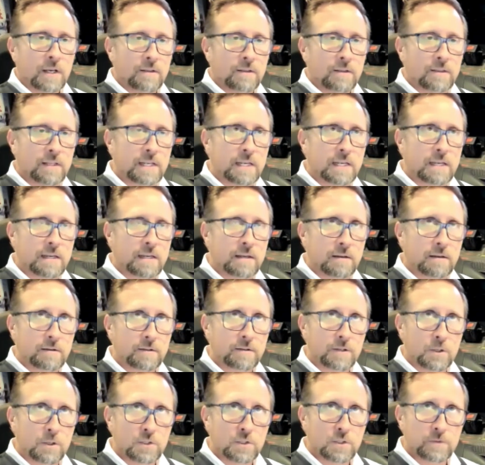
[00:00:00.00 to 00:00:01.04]
The
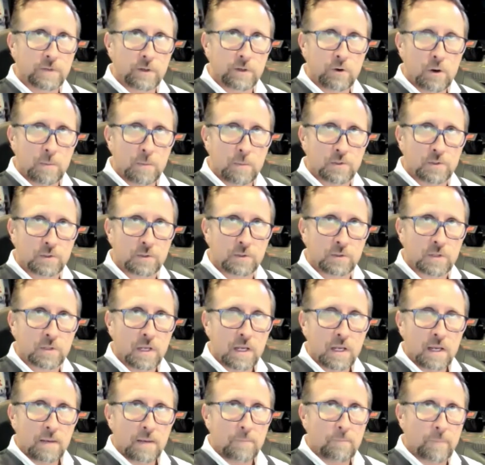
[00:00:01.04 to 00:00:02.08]
use of encryption
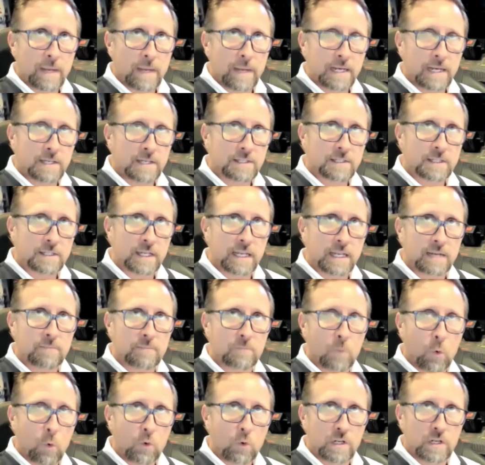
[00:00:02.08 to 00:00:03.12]
makes it
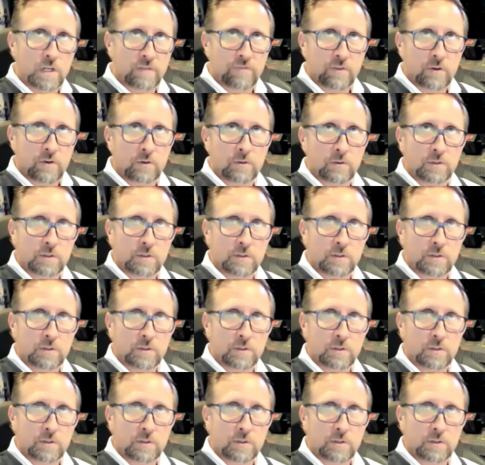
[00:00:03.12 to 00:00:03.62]
more difficult